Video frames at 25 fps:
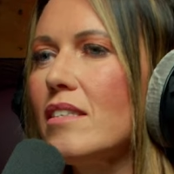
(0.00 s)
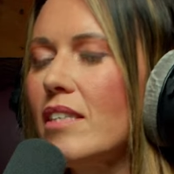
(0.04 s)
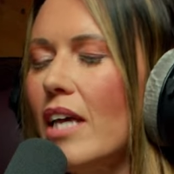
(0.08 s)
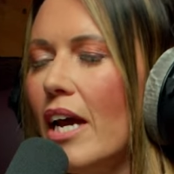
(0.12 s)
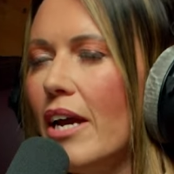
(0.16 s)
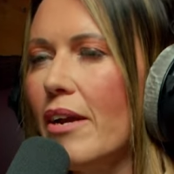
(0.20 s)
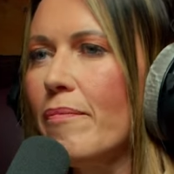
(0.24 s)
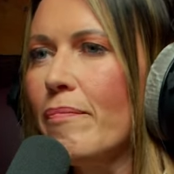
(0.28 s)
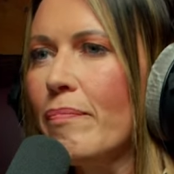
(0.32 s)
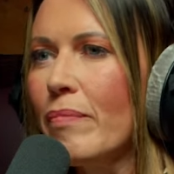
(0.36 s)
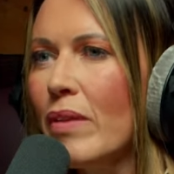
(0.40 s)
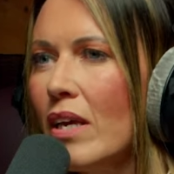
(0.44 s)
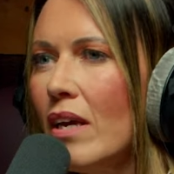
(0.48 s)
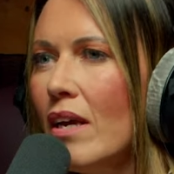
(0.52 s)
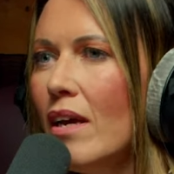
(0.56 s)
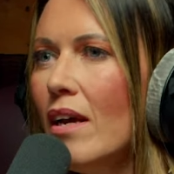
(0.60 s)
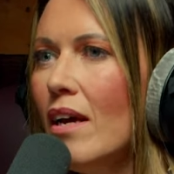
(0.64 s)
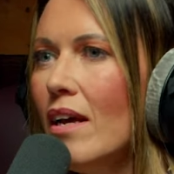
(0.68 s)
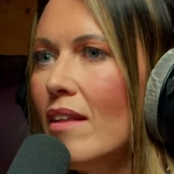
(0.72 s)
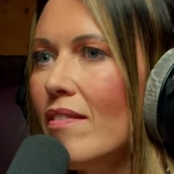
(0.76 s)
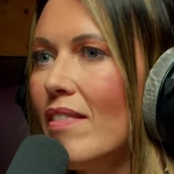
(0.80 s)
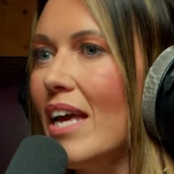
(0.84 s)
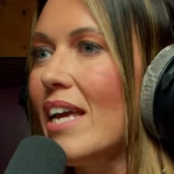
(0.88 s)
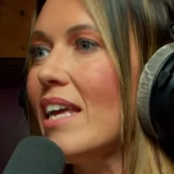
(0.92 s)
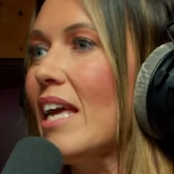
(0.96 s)
So
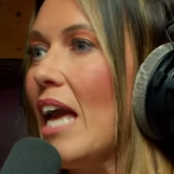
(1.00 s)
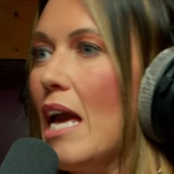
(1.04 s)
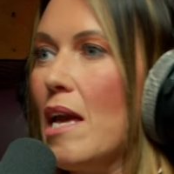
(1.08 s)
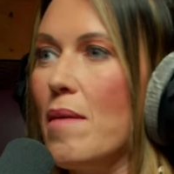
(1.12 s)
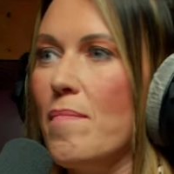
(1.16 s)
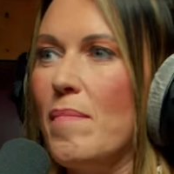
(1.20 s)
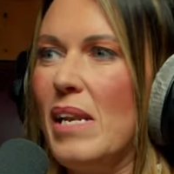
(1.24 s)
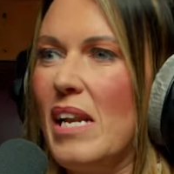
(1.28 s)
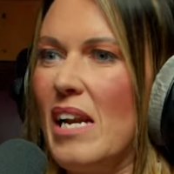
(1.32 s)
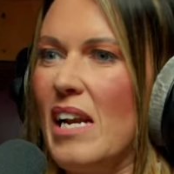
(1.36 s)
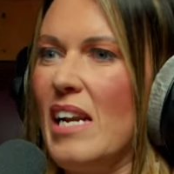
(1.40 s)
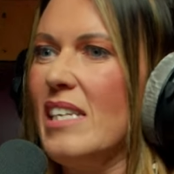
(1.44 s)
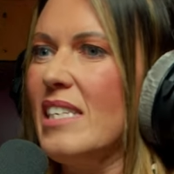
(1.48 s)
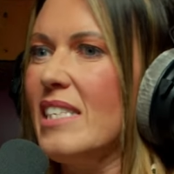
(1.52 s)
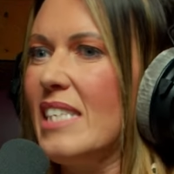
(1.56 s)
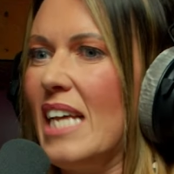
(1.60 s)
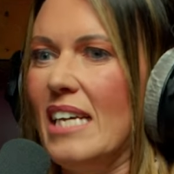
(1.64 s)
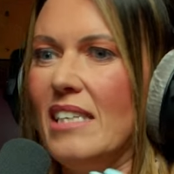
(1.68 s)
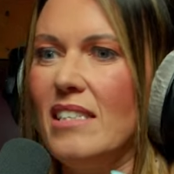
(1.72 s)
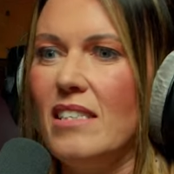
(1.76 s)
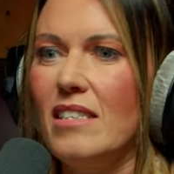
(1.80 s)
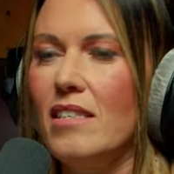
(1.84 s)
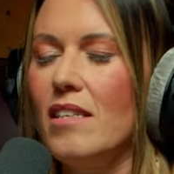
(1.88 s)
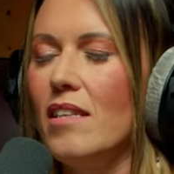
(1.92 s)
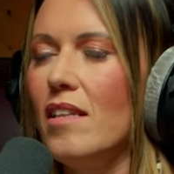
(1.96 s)
they came in and
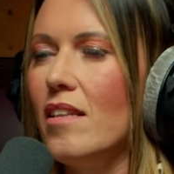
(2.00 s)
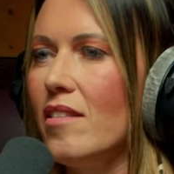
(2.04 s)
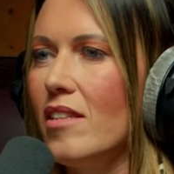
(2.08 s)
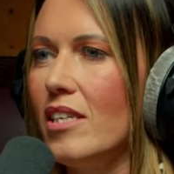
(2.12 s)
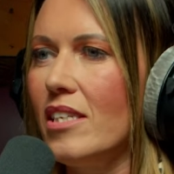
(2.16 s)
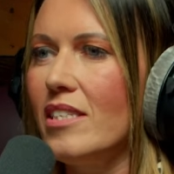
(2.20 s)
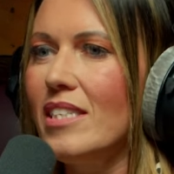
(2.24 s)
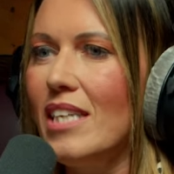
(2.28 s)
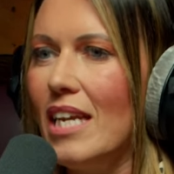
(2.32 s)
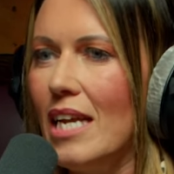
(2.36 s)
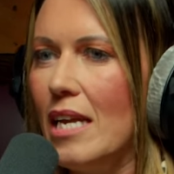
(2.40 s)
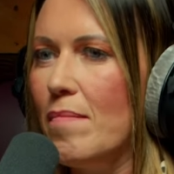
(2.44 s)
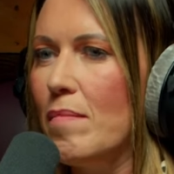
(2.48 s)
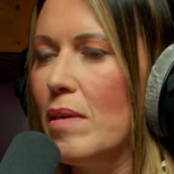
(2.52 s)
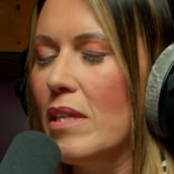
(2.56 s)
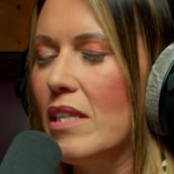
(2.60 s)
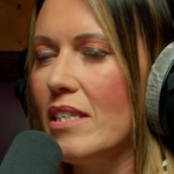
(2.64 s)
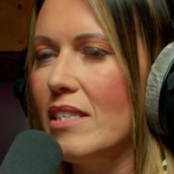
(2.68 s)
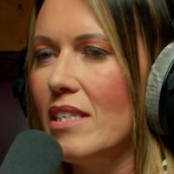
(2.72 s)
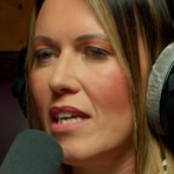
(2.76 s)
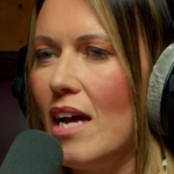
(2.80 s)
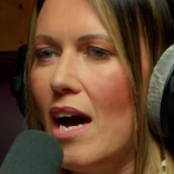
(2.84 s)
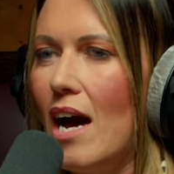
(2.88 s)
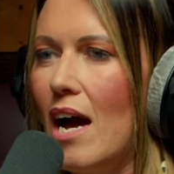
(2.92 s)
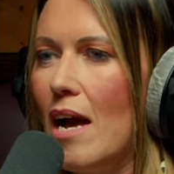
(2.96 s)
assessed the team at the
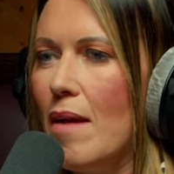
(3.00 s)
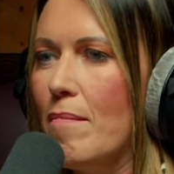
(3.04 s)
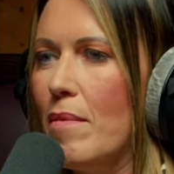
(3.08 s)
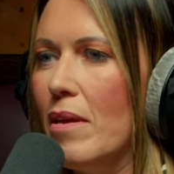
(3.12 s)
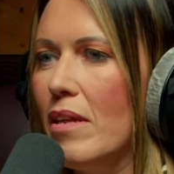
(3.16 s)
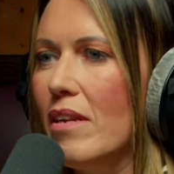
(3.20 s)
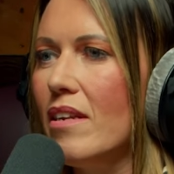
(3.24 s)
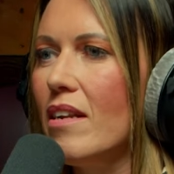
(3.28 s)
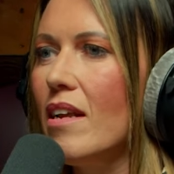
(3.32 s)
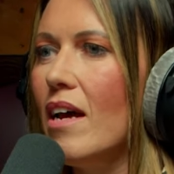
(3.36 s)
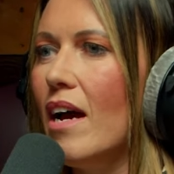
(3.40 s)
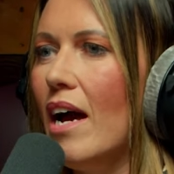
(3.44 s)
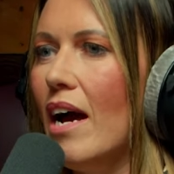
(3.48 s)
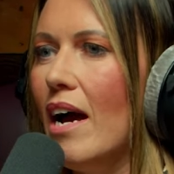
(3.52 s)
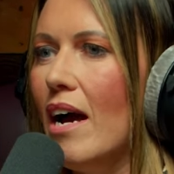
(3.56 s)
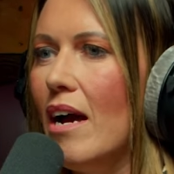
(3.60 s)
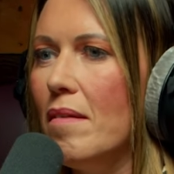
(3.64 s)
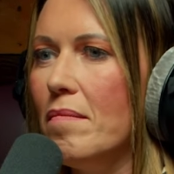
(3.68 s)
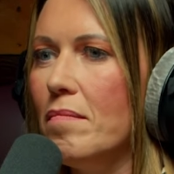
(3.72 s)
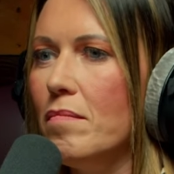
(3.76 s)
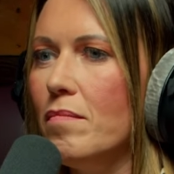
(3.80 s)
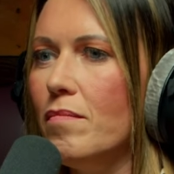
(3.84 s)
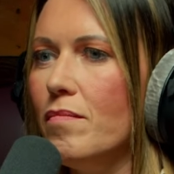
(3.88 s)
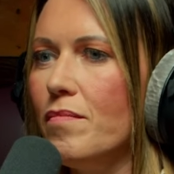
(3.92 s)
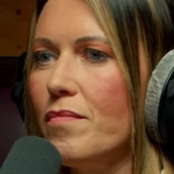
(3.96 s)
time,
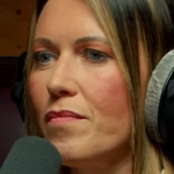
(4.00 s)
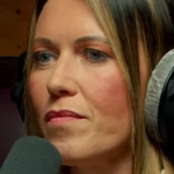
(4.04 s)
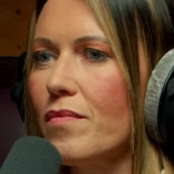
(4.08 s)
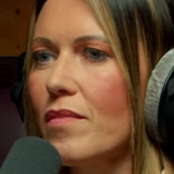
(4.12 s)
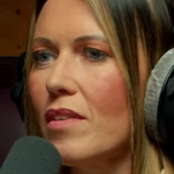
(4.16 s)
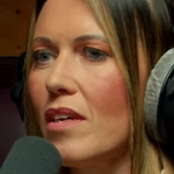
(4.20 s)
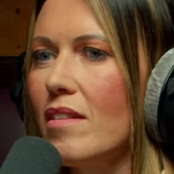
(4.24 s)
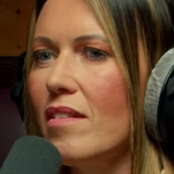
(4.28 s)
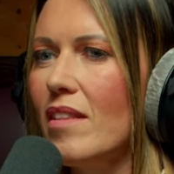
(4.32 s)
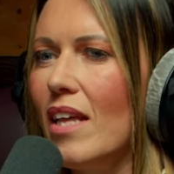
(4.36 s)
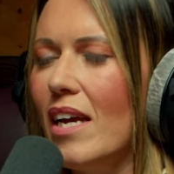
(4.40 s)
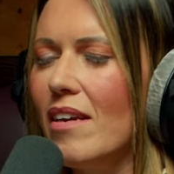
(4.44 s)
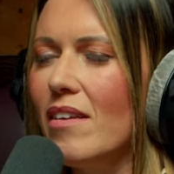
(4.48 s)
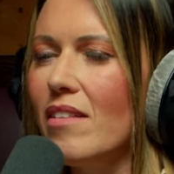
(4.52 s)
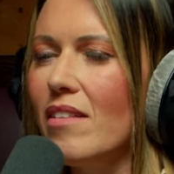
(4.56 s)
and they